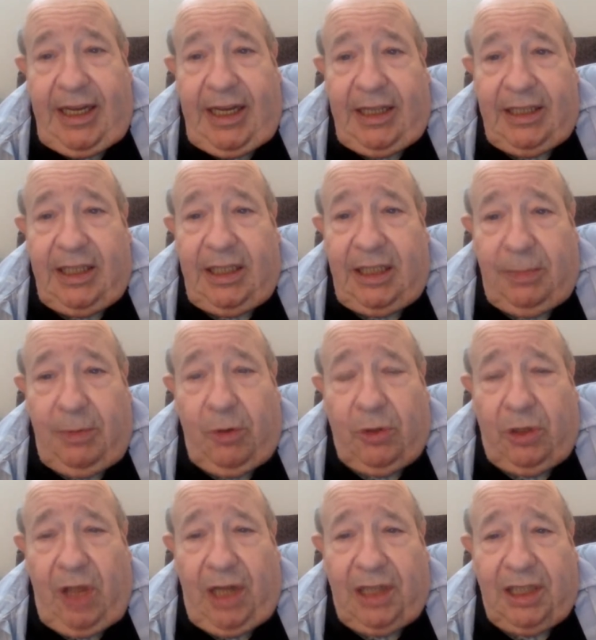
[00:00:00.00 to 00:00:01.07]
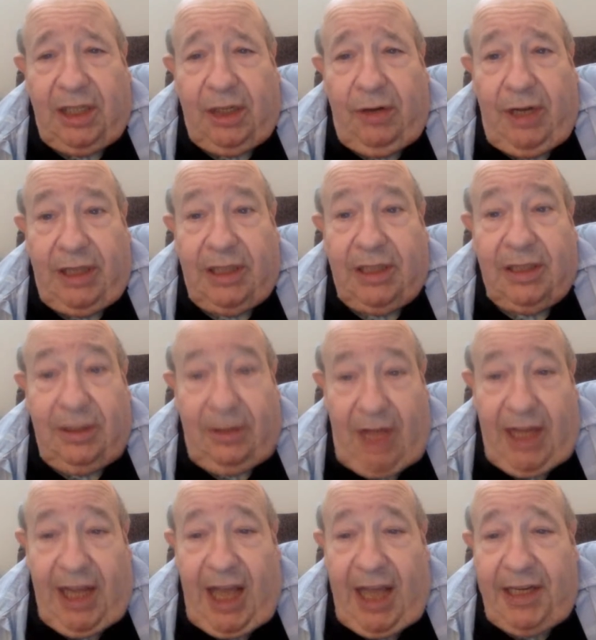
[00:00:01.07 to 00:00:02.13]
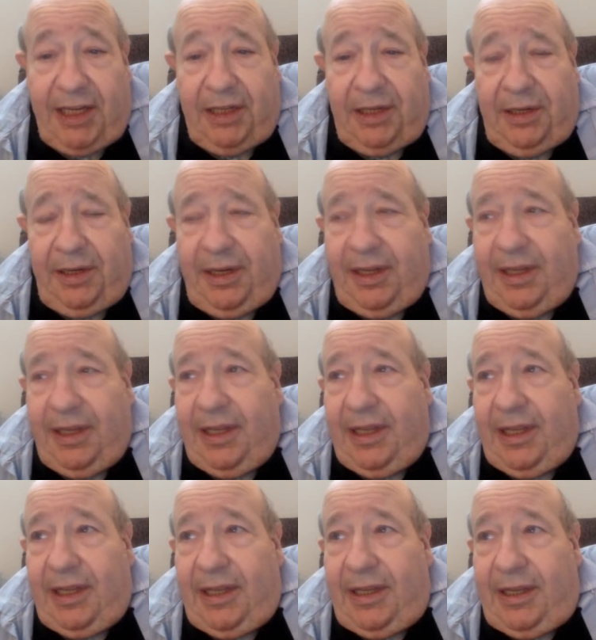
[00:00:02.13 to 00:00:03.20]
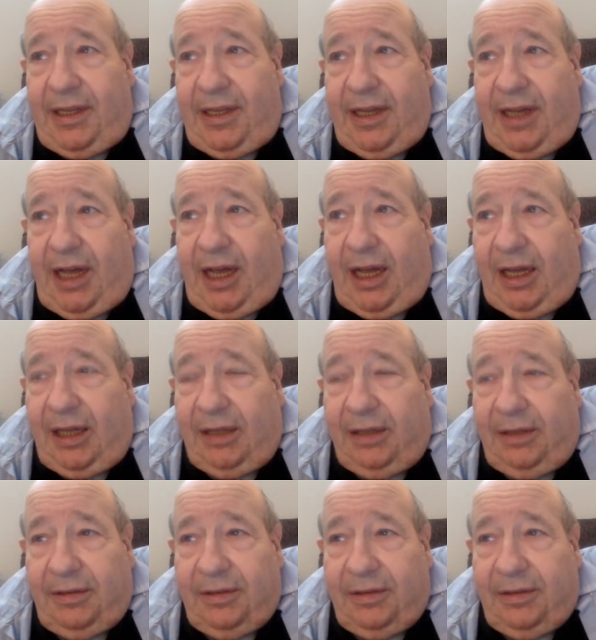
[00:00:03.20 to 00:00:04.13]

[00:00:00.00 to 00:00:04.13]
as he smoked a lot of cigarettes like I did. Uh,